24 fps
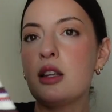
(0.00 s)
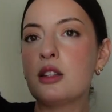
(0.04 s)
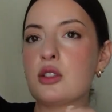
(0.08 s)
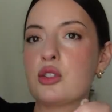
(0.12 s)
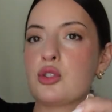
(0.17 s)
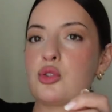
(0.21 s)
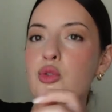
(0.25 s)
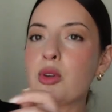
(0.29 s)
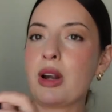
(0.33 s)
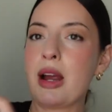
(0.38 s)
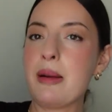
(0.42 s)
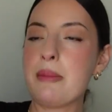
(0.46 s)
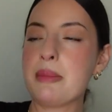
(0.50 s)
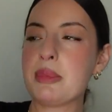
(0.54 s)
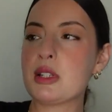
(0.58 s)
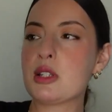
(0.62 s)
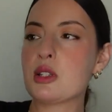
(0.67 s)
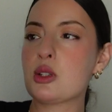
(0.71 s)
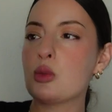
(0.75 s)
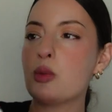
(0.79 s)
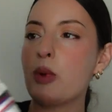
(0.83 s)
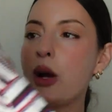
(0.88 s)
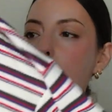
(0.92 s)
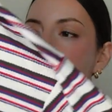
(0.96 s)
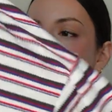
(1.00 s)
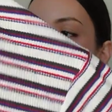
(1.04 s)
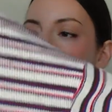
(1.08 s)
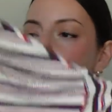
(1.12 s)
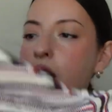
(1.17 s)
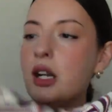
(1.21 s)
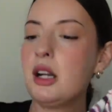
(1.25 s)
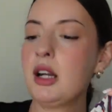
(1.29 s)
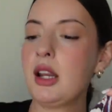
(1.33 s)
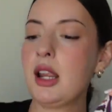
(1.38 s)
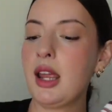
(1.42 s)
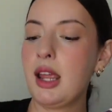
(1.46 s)
striped
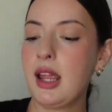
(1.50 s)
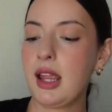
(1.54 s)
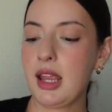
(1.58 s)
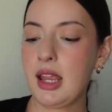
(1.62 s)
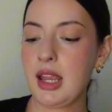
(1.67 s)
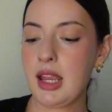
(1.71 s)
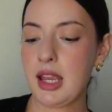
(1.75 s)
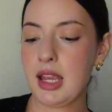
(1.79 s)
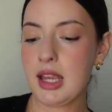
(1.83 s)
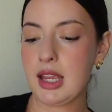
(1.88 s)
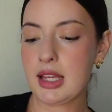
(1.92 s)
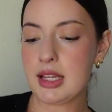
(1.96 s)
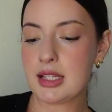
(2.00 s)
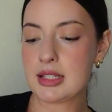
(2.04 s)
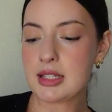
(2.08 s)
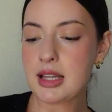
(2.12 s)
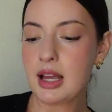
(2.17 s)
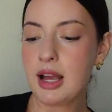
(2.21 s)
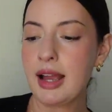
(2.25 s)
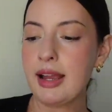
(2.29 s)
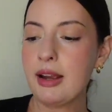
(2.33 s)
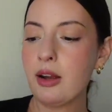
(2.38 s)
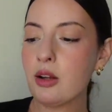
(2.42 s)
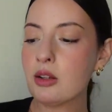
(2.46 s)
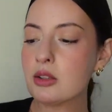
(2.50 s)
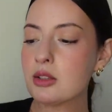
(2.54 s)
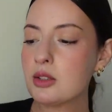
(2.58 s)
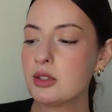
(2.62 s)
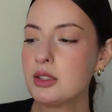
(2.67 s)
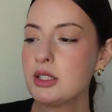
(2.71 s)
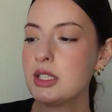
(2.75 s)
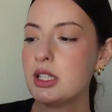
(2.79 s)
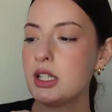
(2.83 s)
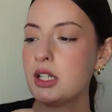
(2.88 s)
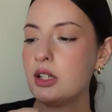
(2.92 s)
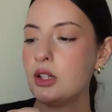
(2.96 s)
sweater and I
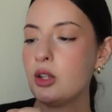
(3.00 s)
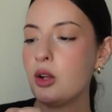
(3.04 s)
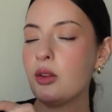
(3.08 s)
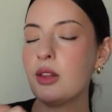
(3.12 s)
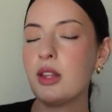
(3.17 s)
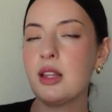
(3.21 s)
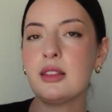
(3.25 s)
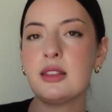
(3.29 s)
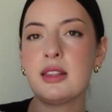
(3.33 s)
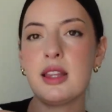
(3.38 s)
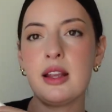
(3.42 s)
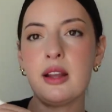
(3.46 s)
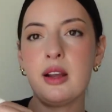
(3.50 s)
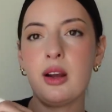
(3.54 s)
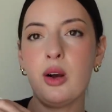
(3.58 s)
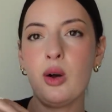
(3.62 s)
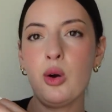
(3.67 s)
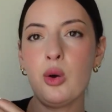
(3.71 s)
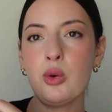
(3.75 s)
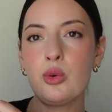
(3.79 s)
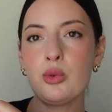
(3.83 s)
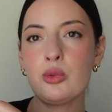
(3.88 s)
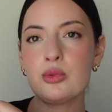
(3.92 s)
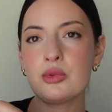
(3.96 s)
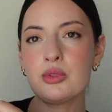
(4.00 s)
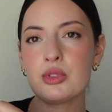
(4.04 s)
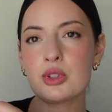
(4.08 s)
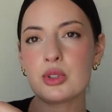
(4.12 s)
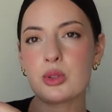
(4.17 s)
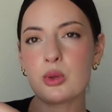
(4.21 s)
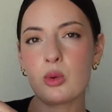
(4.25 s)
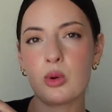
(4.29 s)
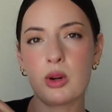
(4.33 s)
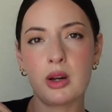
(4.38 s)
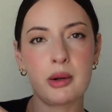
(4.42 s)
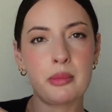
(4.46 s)
also didn't know that they owned
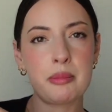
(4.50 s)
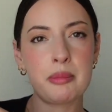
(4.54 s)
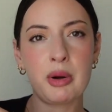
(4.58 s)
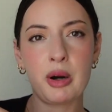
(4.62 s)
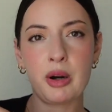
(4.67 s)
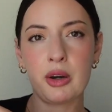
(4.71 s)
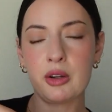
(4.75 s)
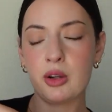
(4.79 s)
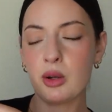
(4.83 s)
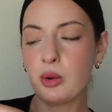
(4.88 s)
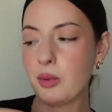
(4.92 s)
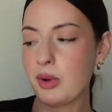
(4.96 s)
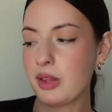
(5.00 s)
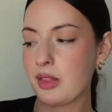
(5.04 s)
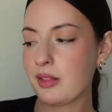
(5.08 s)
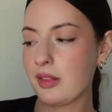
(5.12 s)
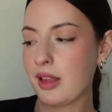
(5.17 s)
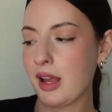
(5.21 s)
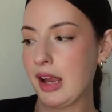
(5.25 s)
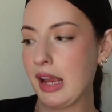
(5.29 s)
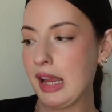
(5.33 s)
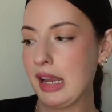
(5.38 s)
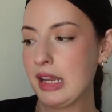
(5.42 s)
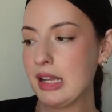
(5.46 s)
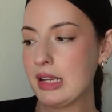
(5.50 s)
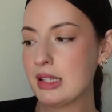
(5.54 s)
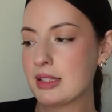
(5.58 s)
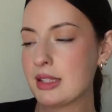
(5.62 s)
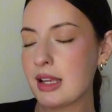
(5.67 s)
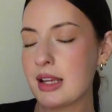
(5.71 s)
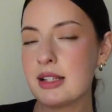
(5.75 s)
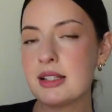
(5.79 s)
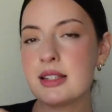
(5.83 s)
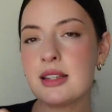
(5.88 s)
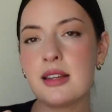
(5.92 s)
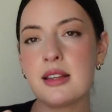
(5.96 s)
or partner with Lioness.
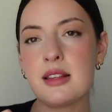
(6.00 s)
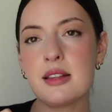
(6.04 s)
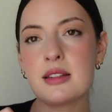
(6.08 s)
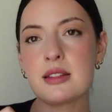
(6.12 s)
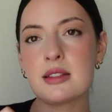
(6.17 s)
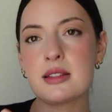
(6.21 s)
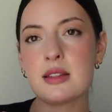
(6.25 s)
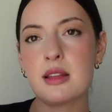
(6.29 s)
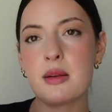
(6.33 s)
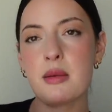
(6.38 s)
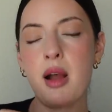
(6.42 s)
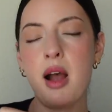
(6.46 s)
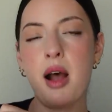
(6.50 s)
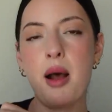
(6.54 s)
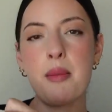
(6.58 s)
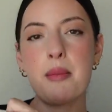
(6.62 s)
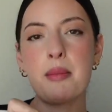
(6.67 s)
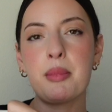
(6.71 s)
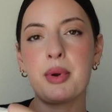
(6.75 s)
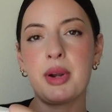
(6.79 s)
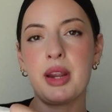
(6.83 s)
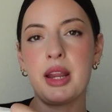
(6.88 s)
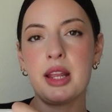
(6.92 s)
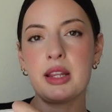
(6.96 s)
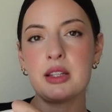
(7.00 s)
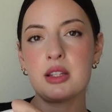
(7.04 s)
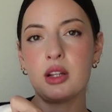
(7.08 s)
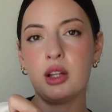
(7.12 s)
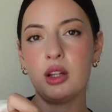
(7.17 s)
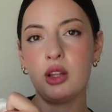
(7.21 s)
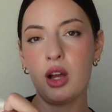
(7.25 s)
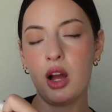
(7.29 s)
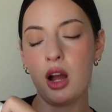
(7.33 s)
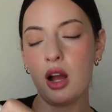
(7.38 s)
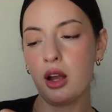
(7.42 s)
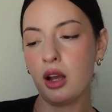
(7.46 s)
I see this um, brand a
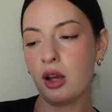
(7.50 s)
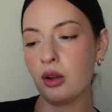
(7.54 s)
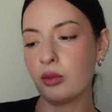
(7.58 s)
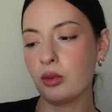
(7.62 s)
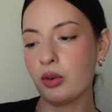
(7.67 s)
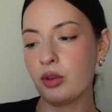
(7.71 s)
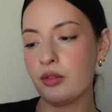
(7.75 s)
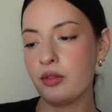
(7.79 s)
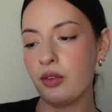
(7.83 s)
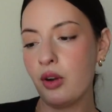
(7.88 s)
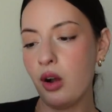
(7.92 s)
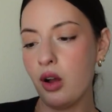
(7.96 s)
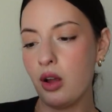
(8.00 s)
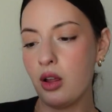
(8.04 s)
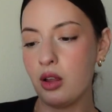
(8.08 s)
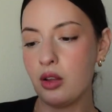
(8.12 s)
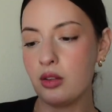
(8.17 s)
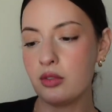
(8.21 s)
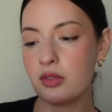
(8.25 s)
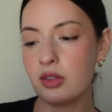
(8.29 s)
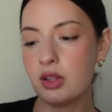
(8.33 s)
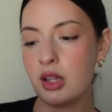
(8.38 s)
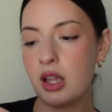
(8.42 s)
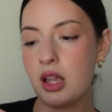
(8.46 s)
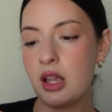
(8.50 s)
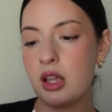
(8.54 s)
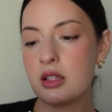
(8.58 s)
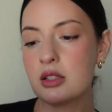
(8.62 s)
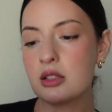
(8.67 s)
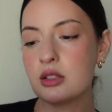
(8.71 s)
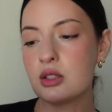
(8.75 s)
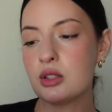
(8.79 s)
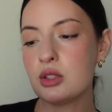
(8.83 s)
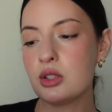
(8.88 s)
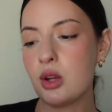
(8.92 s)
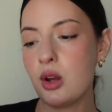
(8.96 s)
lot on Revolve
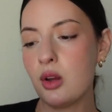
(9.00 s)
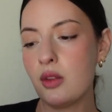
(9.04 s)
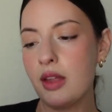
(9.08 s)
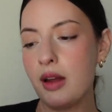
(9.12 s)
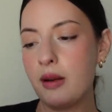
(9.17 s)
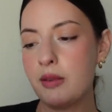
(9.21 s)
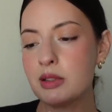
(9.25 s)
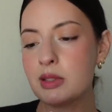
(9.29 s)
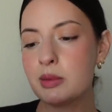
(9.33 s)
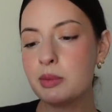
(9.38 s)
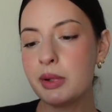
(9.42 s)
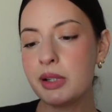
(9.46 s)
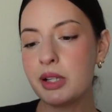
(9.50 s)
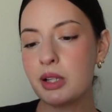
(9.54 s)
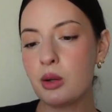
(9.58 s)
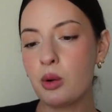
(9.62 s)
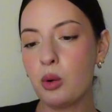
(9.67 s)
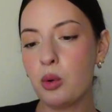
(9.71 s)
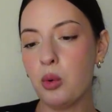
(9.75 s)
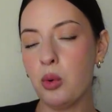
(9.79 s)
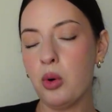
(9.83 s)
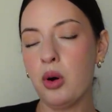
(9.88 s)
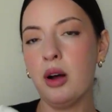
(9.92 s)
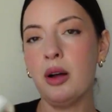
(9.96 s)
so that was pretty cool.